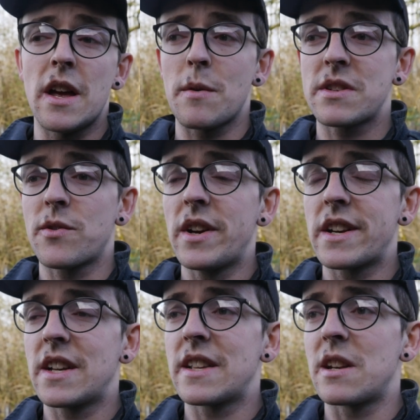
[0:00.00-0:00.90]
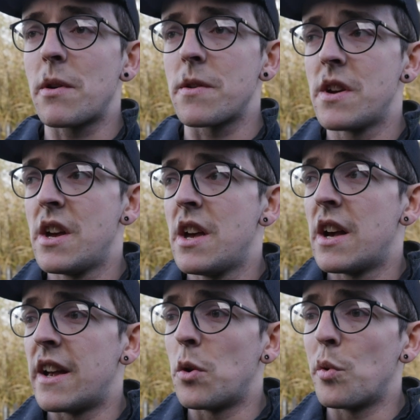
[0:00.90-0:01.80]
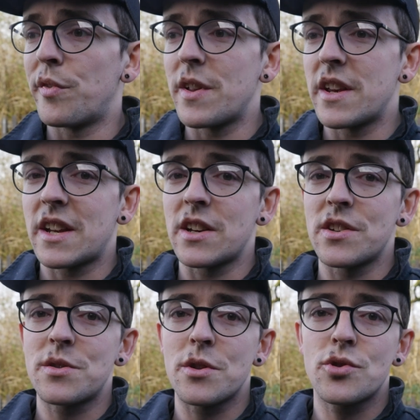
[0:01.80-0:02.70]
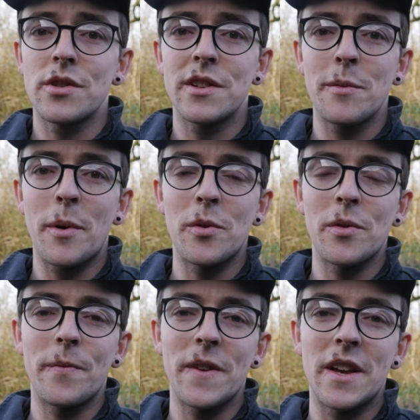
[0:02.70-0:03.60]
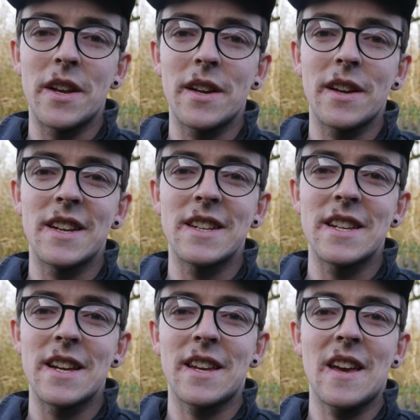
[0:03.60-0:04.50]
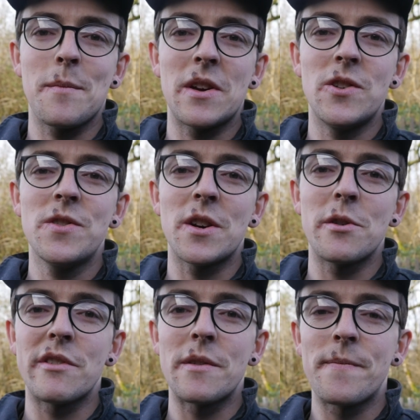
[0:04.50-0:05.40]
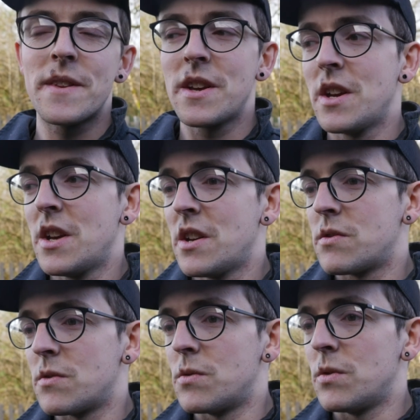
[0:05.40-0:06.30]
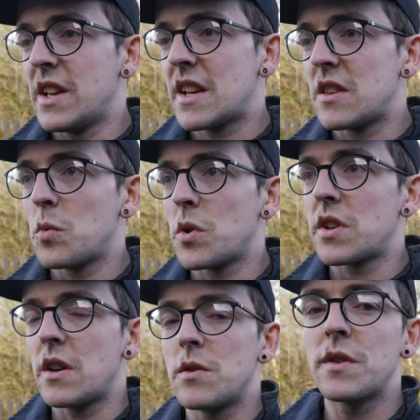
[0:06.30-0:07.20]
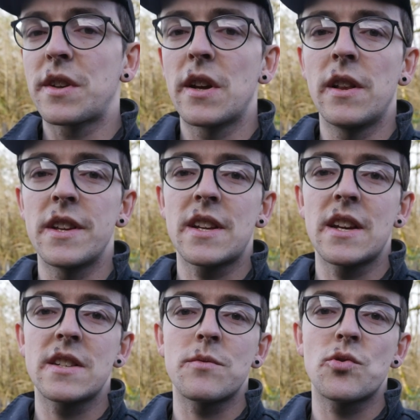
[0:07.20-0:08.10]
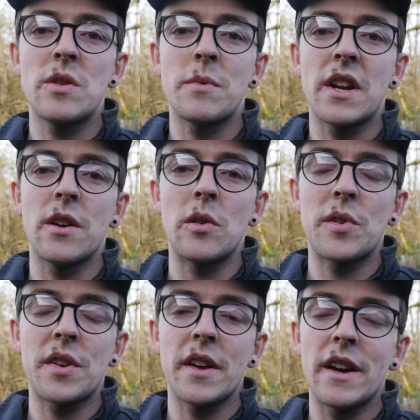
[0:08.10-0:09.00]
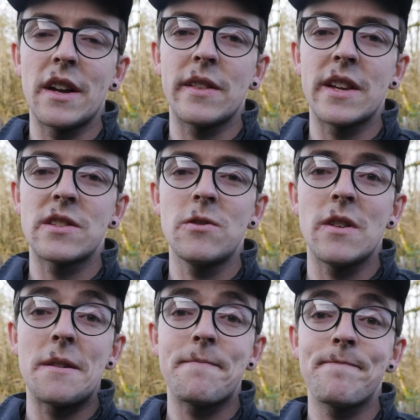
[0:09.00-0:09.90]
which I'm quite excited about, and hopefully I can sort of trundle about in it and get a bit of use out of it. So let's get the wood out, let's get some treatment out, and let's do that.